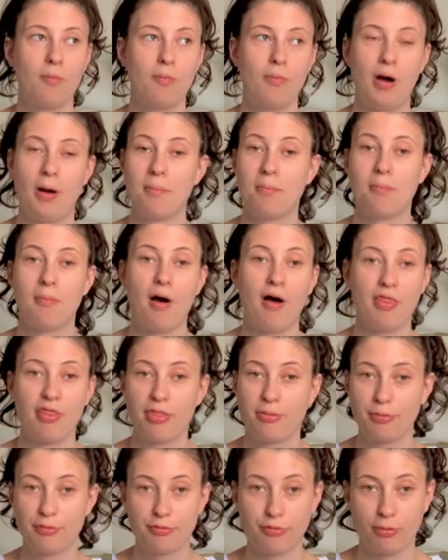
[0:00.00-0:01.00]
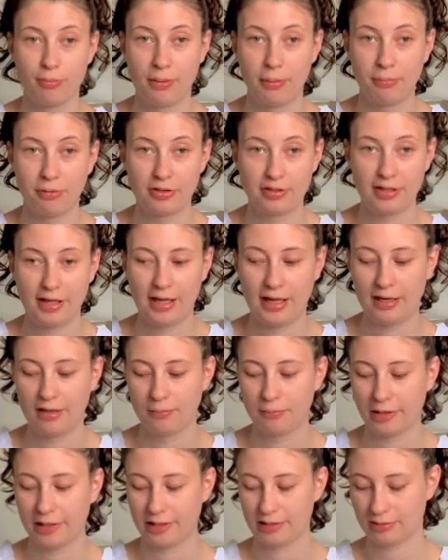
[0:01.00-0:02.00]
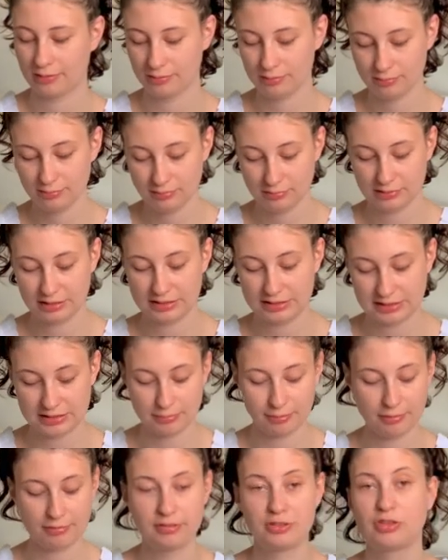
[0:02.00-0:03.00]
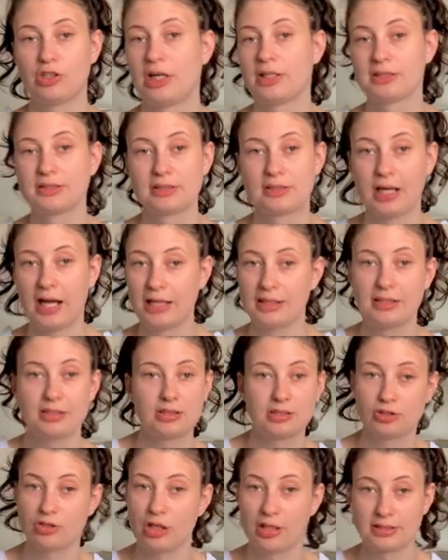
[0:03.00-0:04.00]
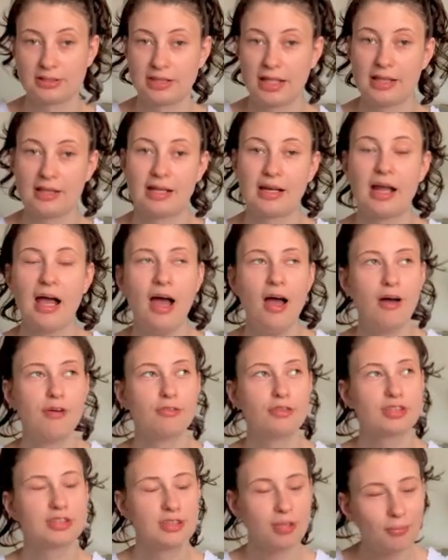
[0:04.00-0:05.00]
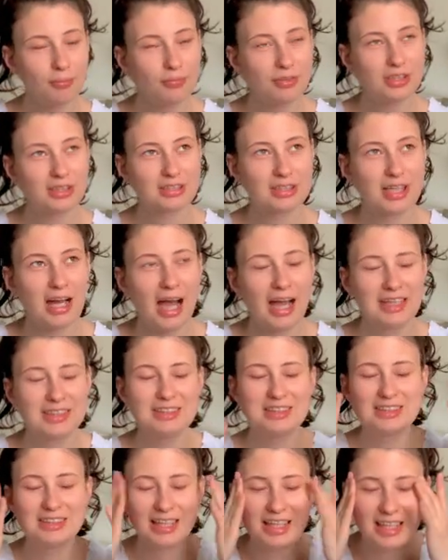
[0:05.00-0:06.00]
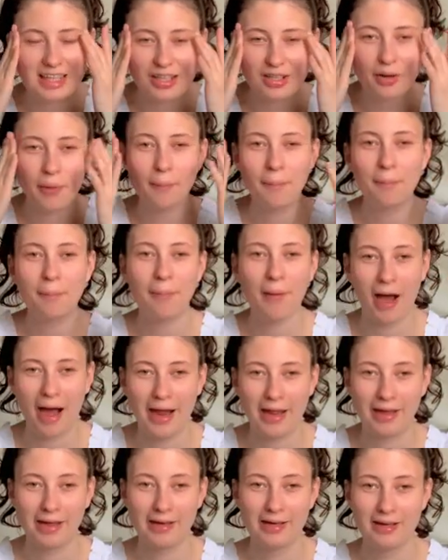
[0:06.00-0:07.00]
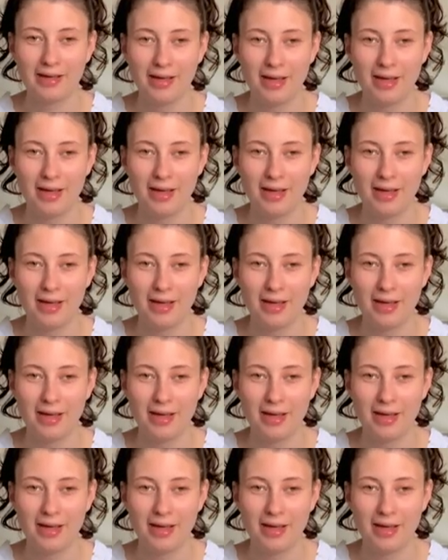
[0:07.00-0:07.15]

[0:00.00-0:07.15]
a month before my birthday, and I'm like, this is the perfect dress, I need this dress. And then for some reason I didn't buy it.